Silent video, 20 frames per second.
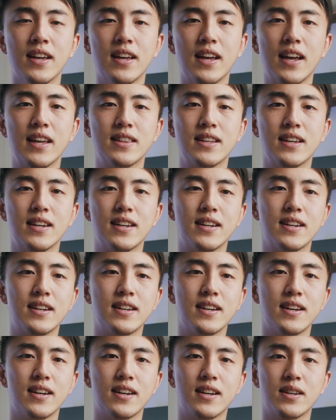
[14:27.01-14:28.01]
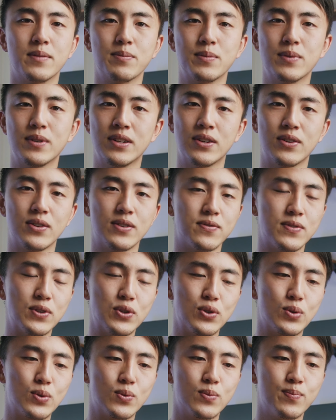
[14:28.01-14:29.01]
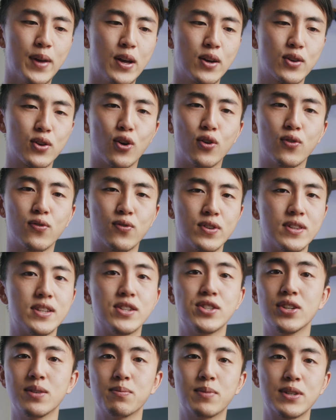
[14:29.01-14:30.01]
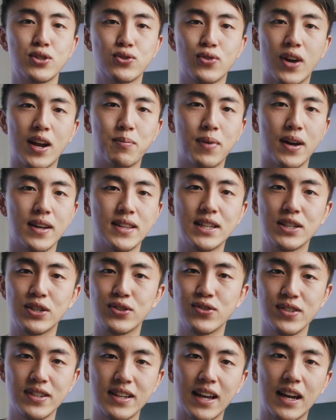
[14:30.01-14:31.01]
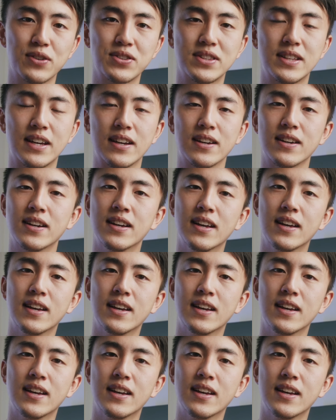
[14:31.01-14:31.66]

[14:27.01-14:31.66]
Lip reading: and then you know, if you go for the cheapest tripod that you see out there,